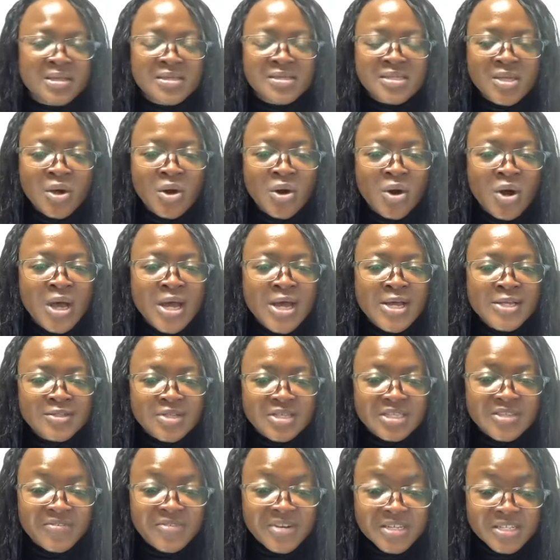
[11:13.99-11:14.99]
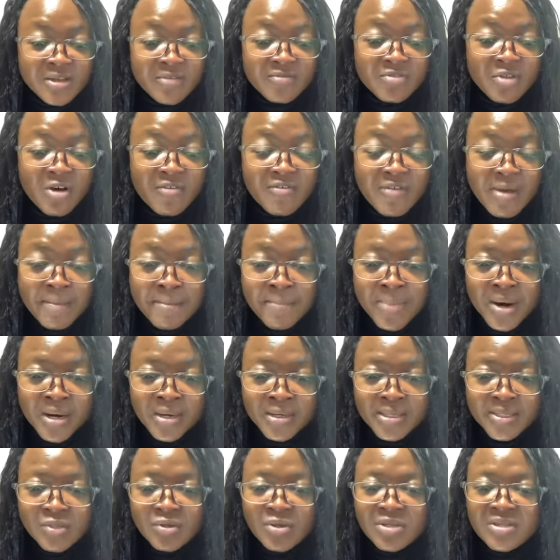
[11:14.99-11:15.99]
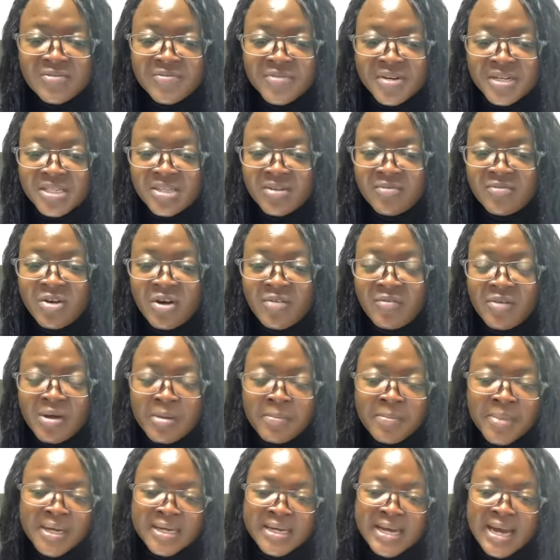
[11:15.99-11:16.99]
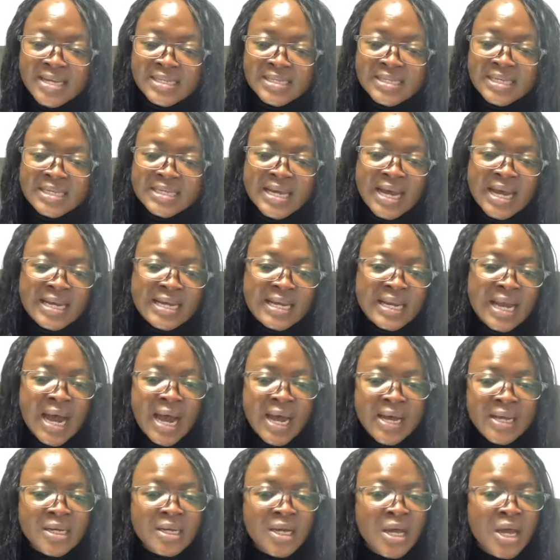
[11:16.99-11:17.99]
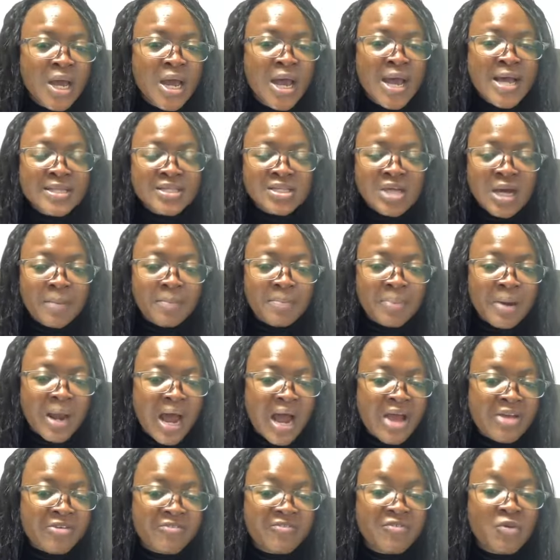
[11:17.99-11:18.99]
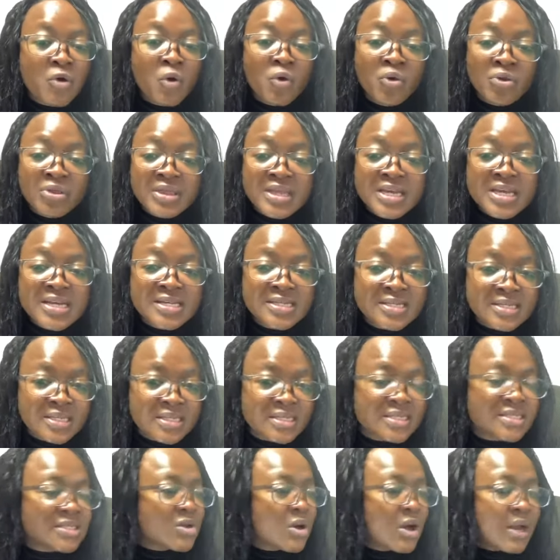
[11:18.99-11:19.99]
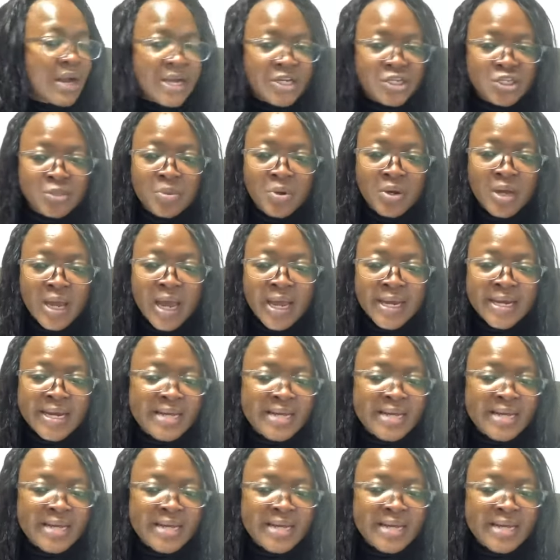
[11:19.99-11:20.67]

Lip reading: So 21st of November, that's the deadline to apply for this scholarship, okay?